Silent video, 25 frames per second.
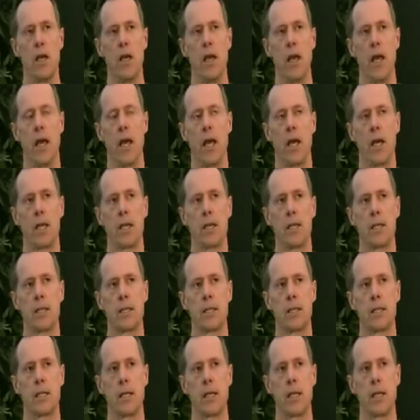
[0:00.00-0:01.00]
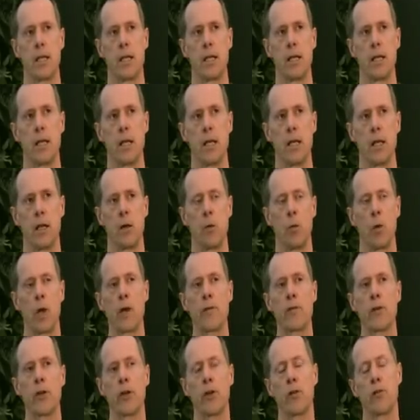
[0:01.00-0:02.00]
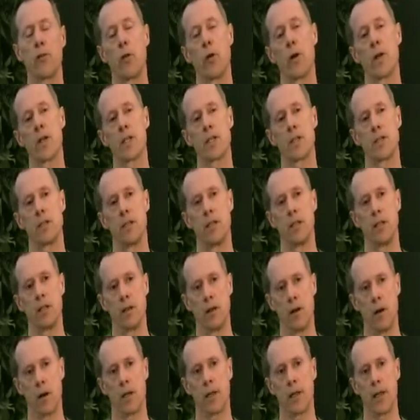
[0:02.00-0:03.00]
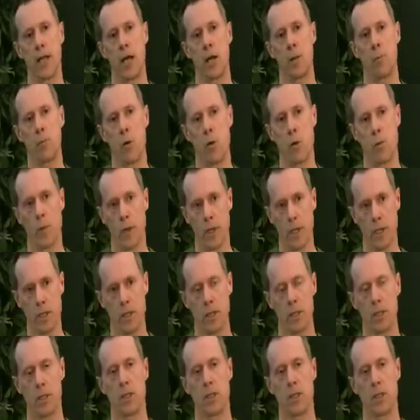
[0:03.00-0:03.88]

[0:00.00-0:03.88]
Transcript: and whatever you're focusing on at that moment